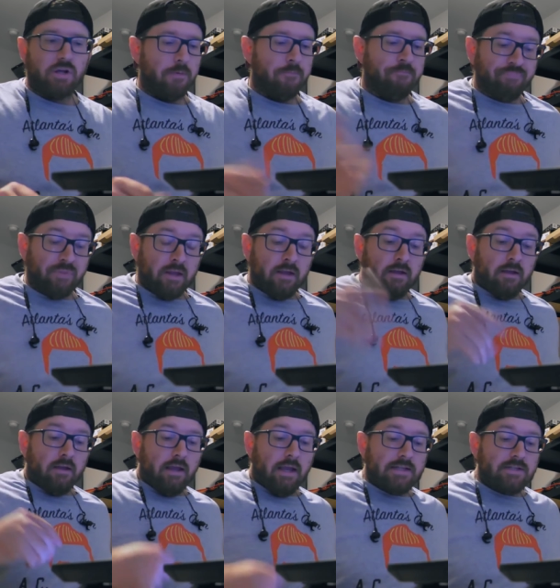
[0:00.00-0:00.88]
So
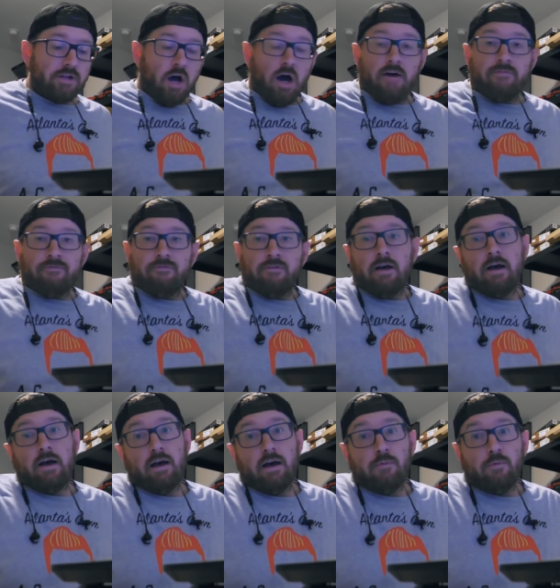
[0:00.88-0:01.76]
it's off.
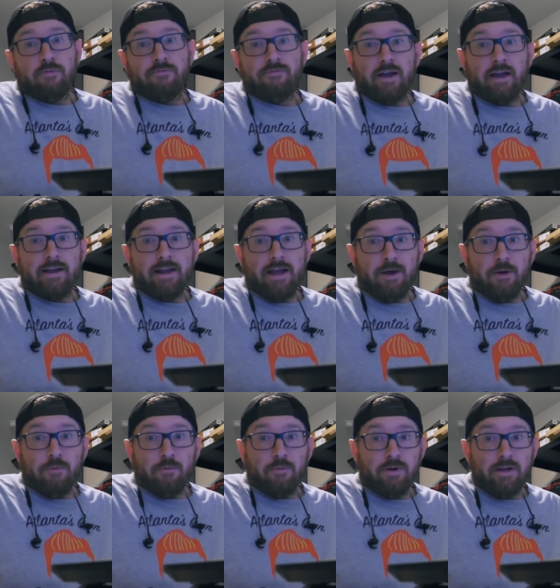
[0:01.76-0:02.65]
We'll find
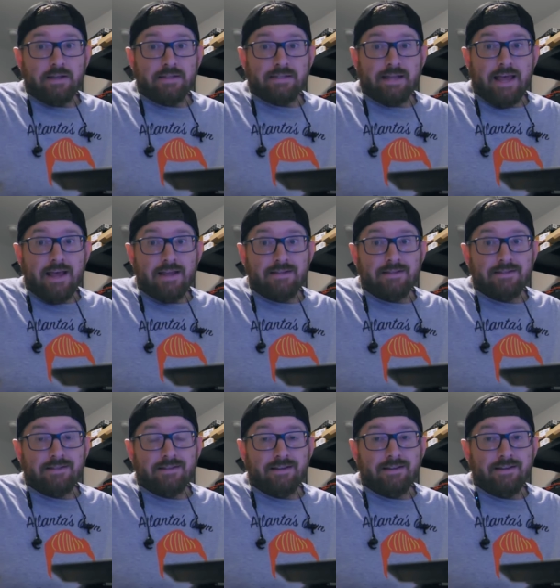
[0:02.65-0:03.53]
out what he
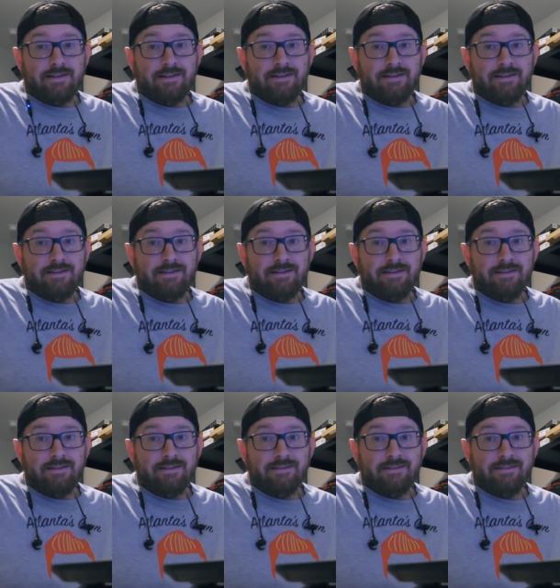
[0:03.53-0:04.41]
says.
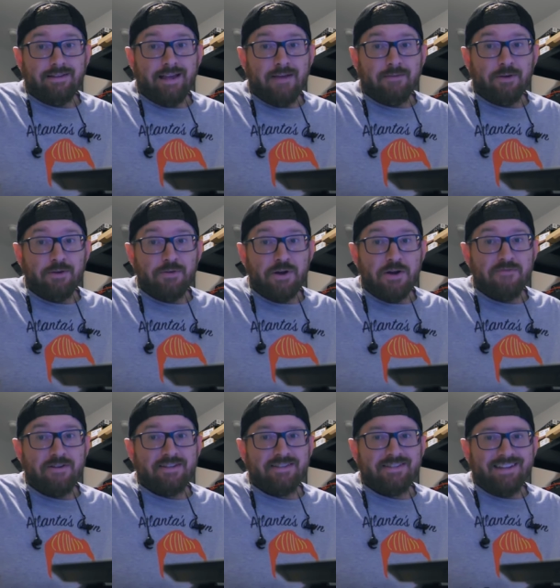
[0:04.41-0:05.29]
Yeah, a little
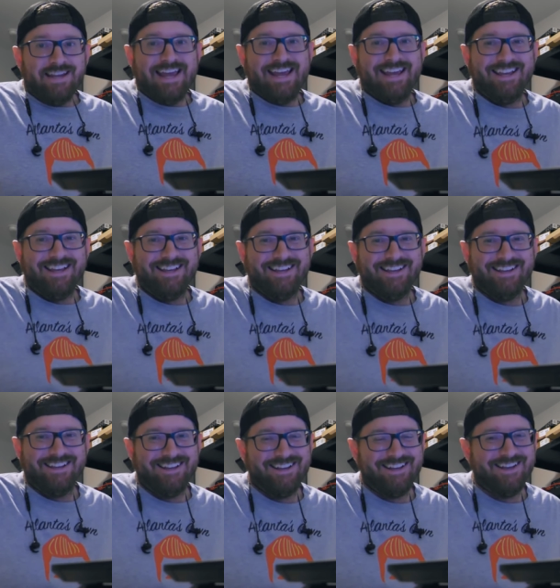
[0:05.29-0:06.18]
nervous,
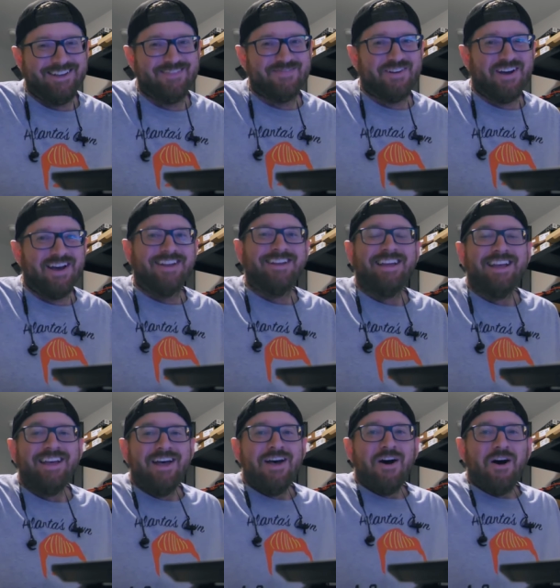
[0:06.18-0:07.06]
but
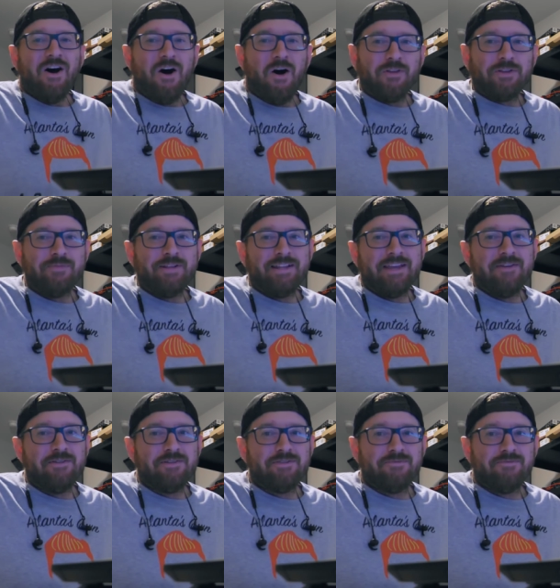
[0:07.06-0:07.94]

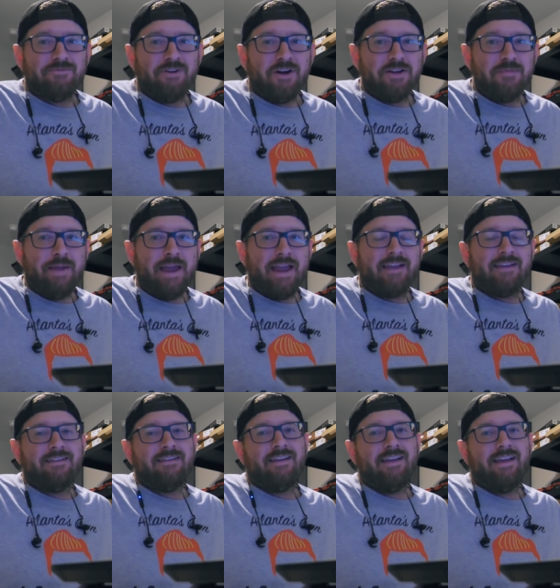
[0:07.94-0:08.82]
ultimately it was fun to
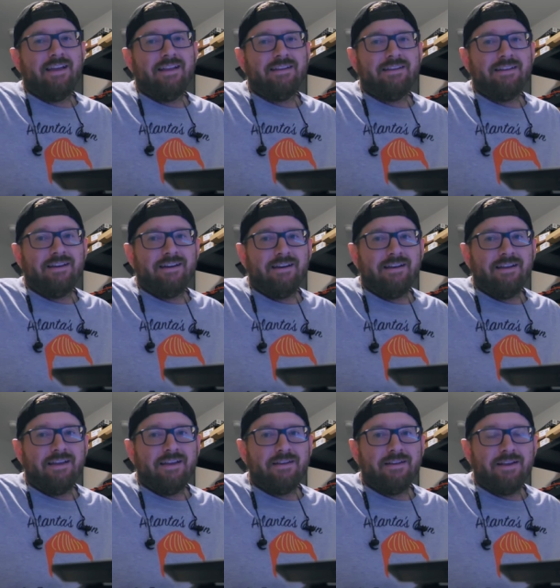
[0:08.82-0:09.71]
make, and
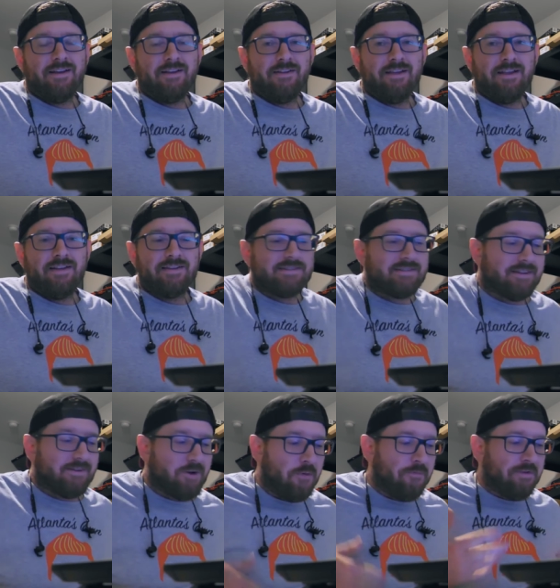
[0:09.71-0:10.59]

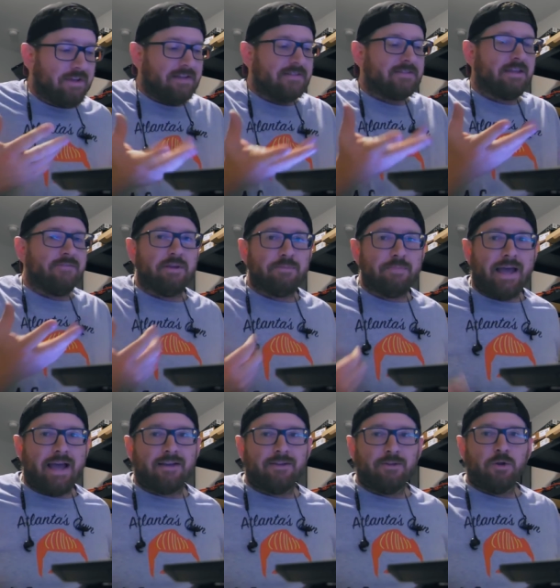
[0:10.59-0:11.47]
it's hopefully it's giving
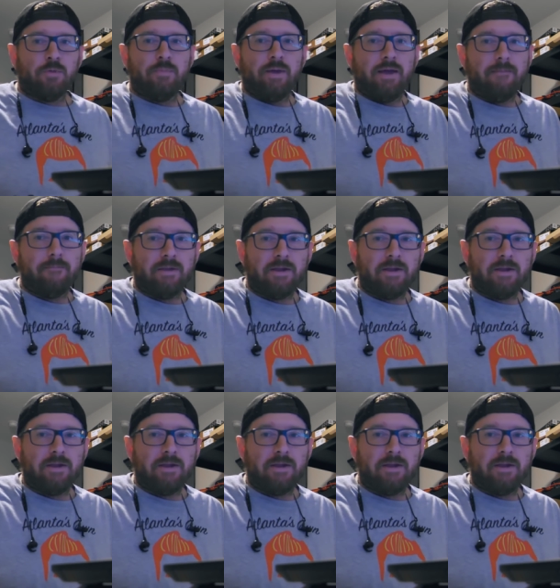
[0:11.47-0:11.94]
back a little bit.